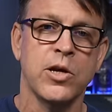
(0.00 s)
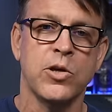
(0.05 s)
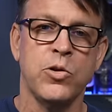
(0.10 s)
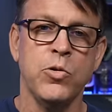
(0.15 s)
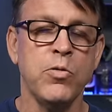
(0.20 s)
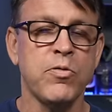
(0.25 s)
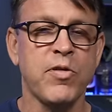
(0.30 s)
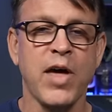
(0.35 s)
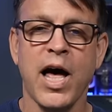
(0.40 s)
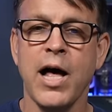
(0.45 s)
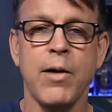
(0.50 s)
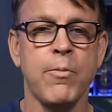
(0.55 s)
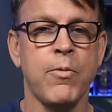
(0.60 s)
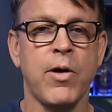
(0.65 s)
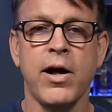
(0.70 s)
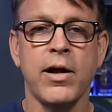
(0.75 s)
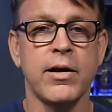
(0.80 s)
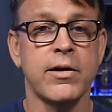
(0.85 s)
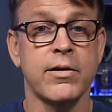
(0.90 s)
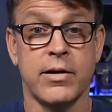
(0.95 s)
use hot
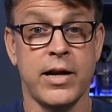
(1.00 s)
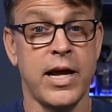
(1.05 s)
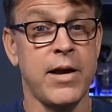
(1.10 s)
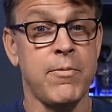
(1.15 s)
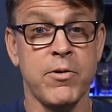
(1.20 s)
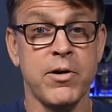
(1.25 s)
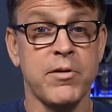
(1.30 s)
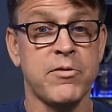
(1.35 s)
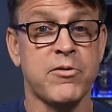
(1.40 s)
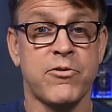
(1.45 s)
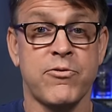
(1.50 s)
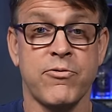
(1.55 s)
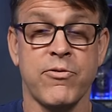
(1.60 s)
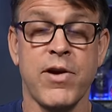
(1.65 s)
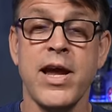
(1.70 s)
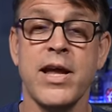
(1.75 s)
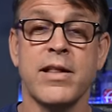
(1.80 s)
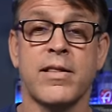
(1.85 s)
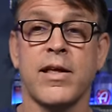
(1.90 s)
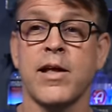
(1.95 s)
water. That works
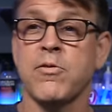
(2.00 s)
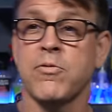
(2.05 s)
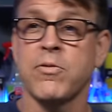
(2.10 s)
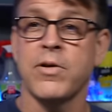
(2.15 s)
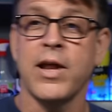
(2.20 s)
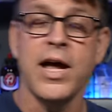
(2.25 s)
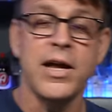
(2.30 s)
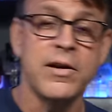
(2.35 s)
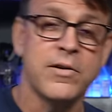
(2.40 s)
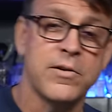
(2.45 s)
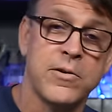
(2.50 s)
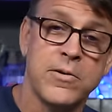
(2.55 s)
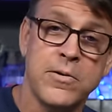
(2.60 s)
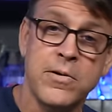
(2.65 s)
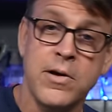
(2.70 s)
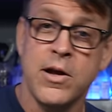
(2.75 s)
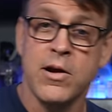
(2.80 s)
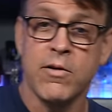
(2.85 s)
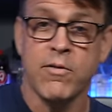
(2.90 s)
great. That's what I do.